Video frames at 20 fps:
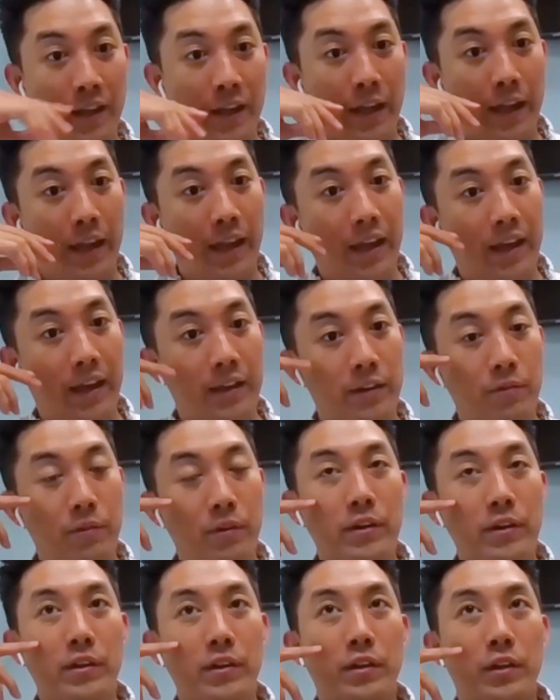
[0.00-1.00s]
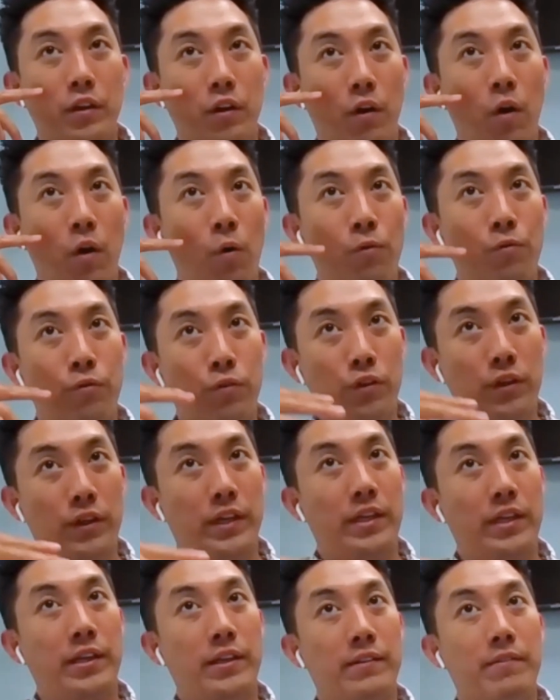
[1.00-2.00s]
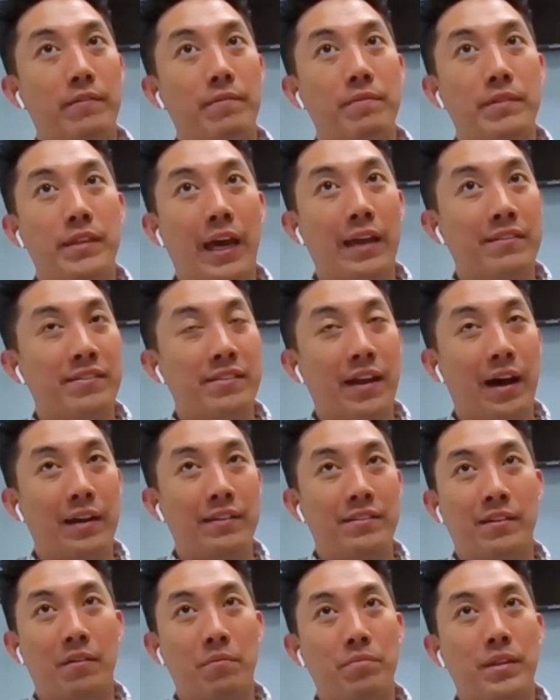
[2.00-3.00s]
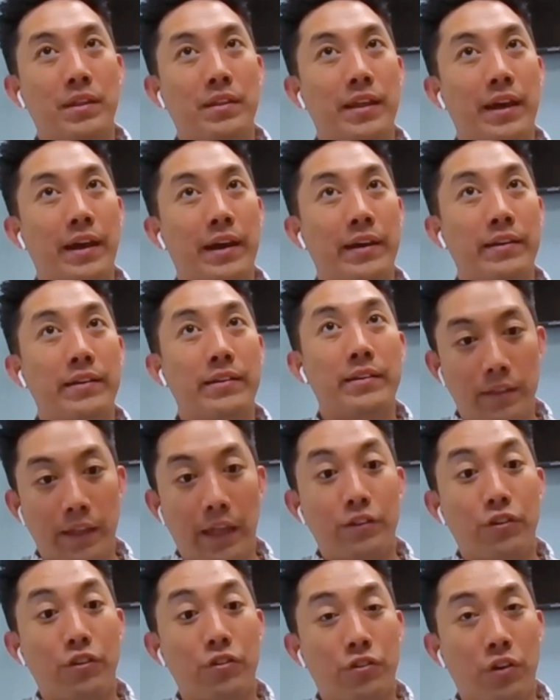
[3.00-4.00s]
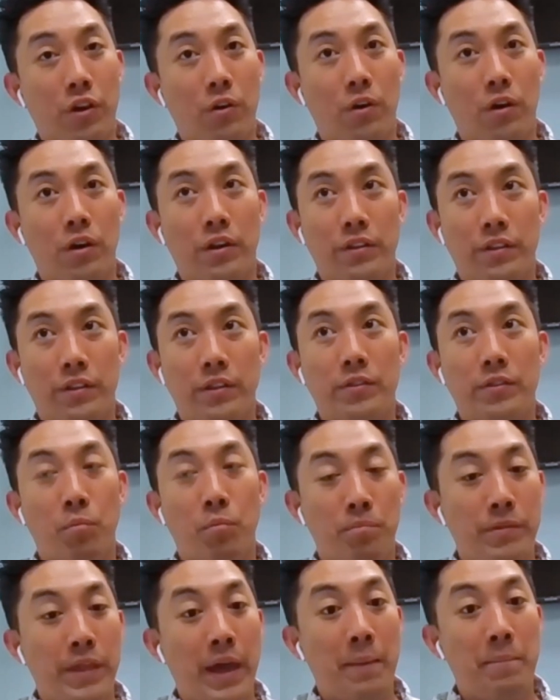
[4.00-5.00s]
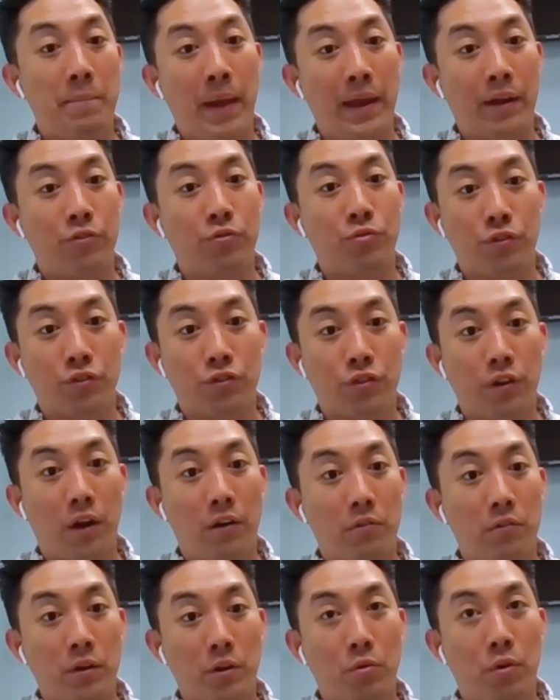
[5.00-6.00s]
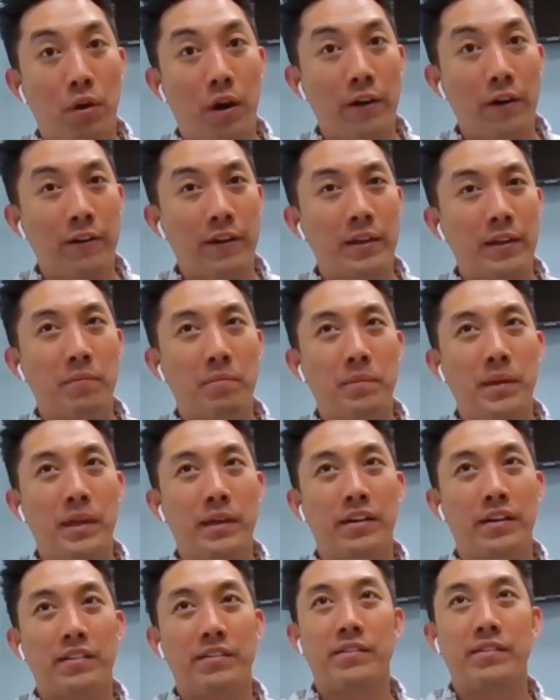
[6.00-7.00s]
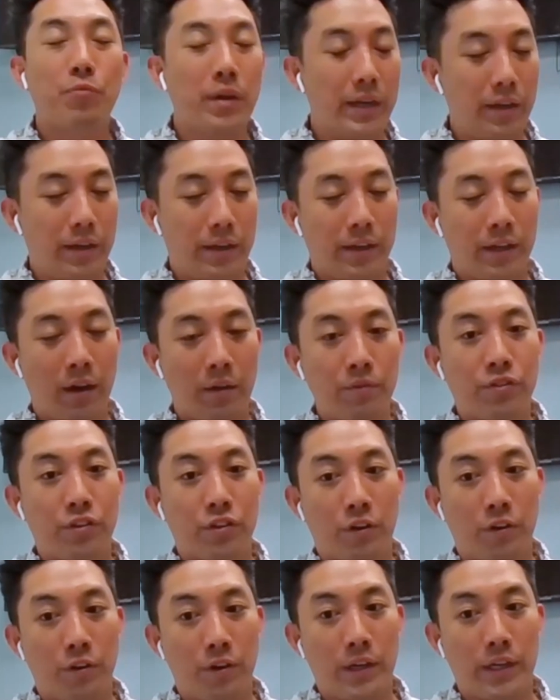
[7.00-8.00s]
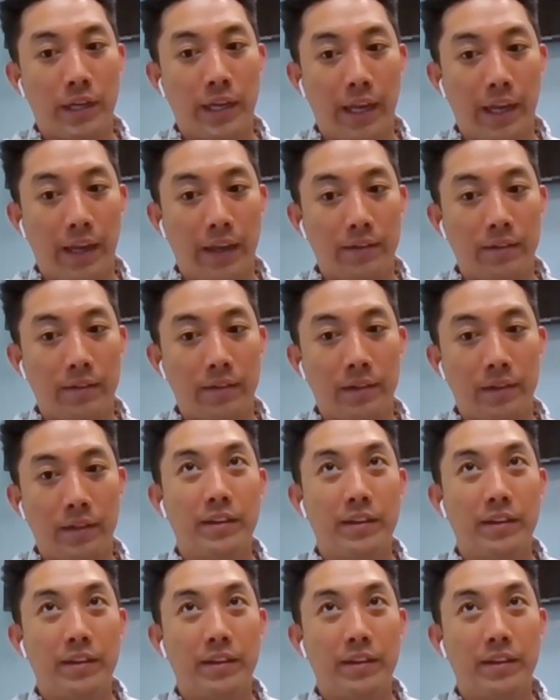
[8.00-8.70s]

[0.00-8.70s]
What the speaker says: And, hopefully that's not something that lenders or that banks will start requiring, because when it comes to hurricane,